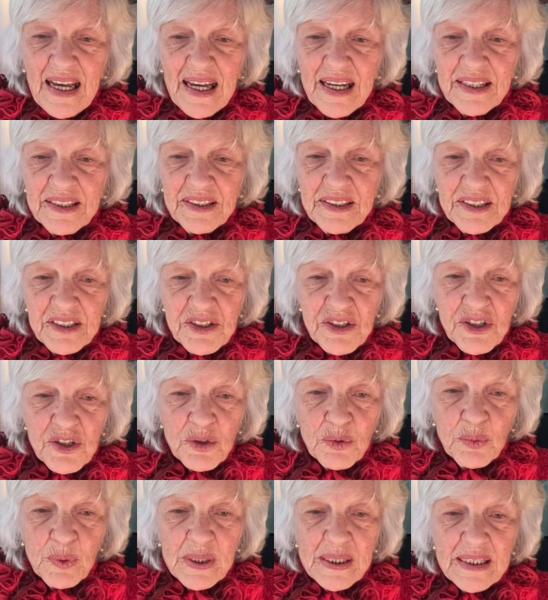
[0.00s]
and is
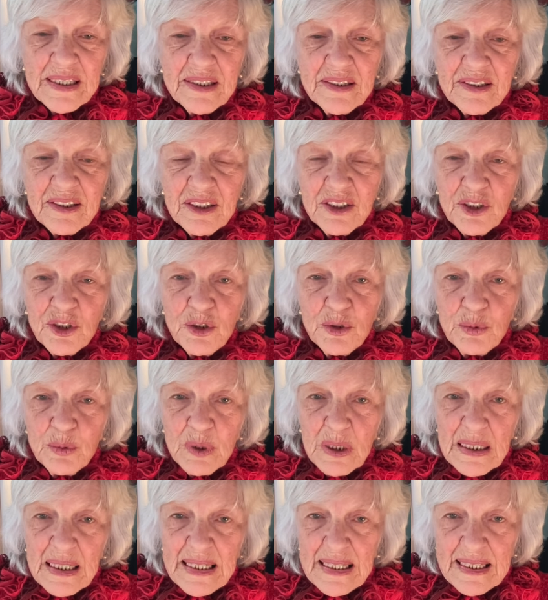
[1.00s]
the way that you
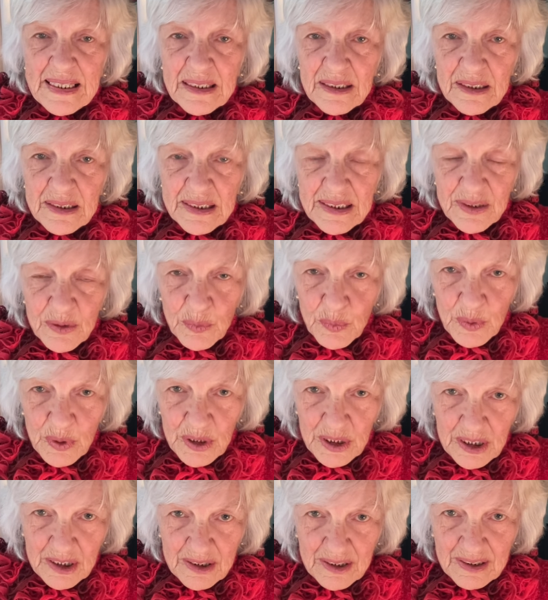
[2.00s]
will heal the
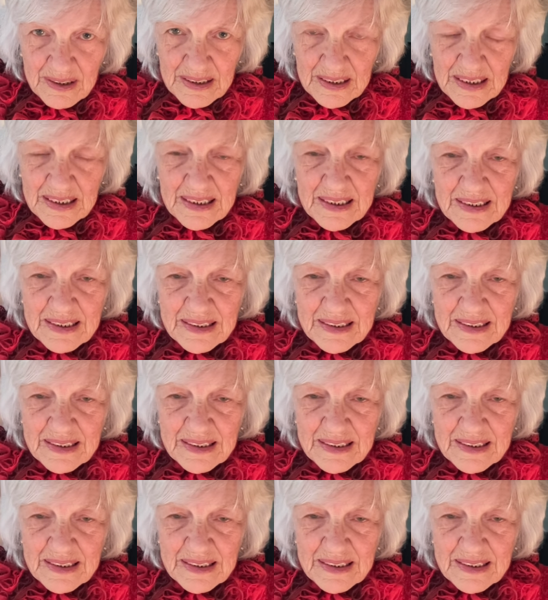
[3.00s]
world.